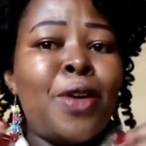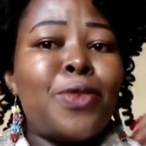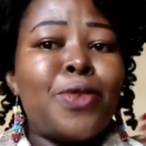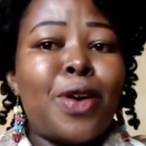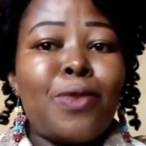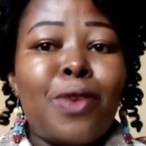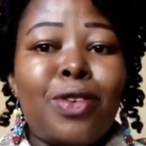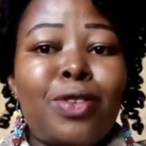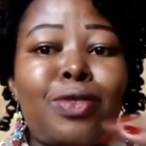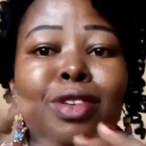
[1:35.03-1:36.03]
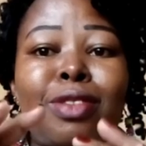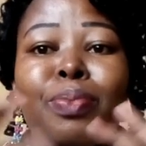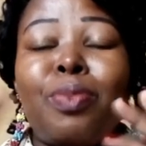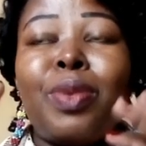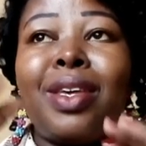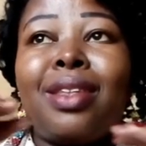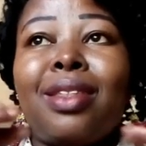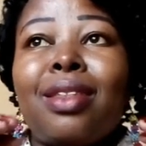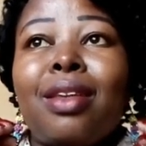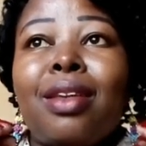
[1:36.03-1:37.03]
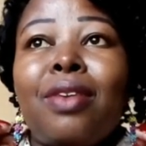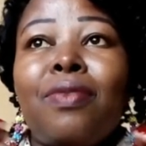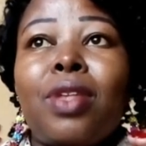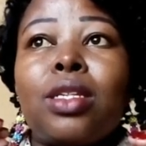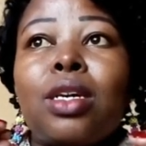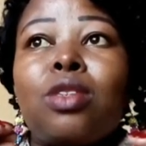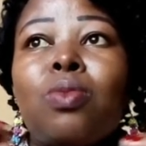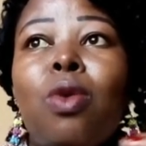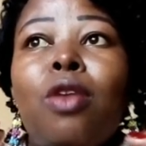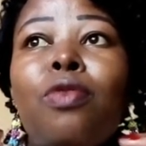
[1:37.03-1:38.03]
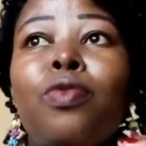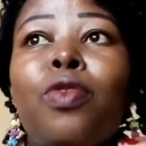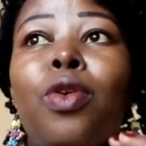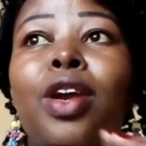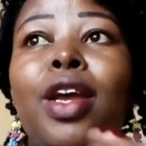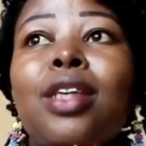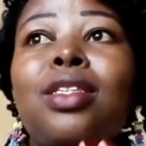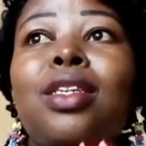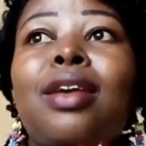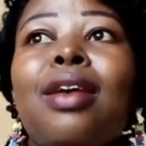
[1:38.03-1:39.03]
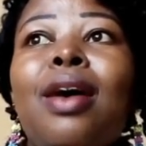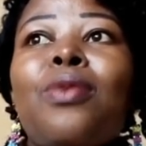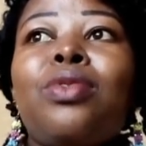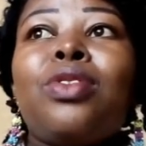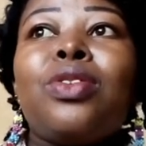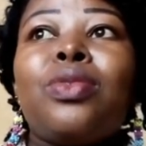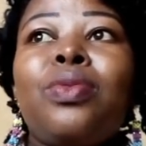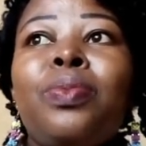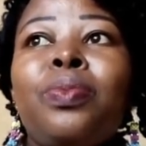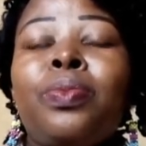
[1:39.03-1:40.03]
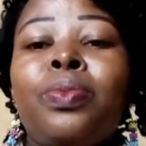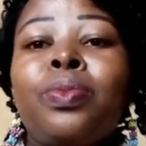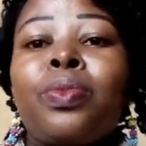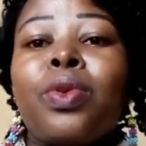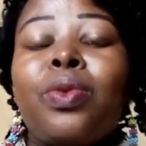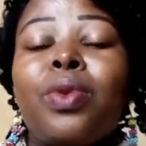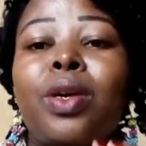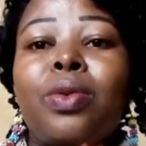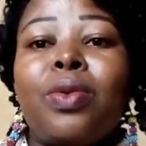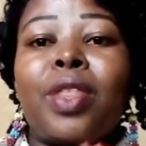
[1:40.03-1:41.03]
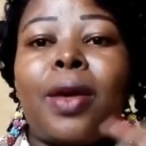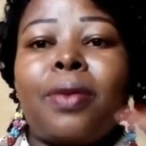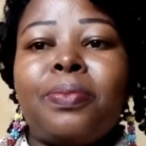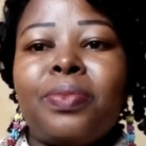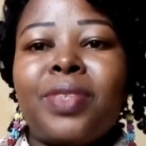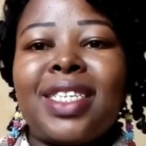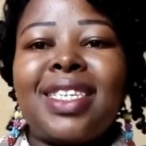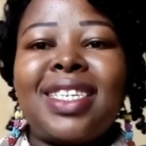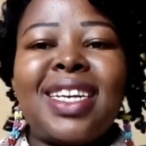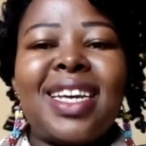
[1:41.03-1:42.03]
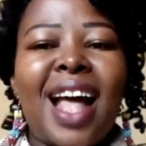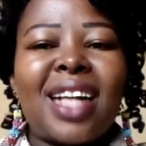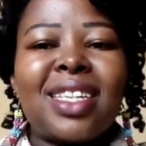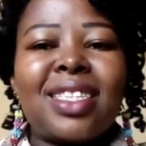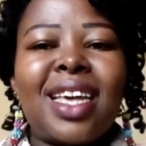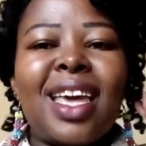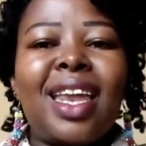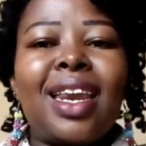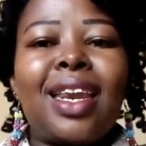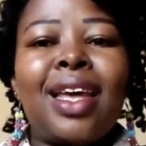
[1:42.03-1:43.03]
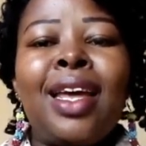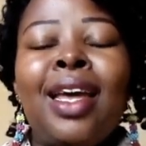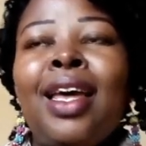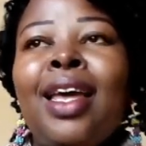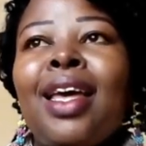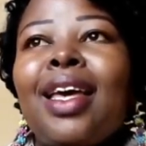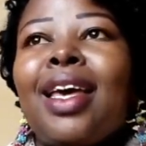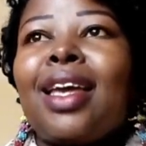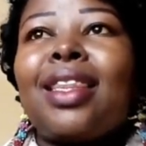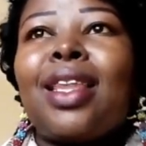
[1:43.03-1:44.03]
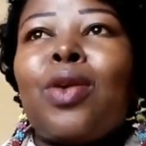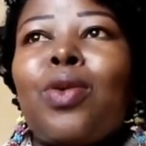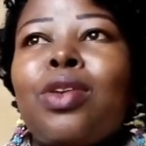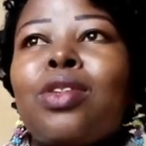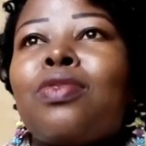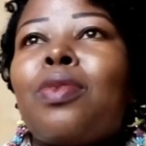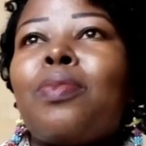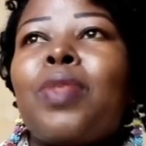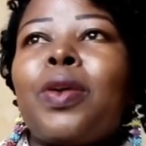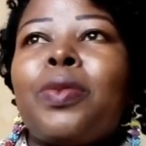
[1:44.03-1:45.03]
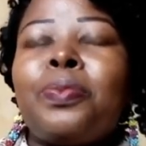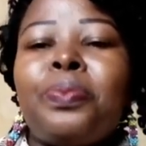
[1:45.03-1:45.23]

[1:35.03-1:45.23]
You can walk to maybe if there is a small forest around you, you can go there, sit, relax and get the noise from the,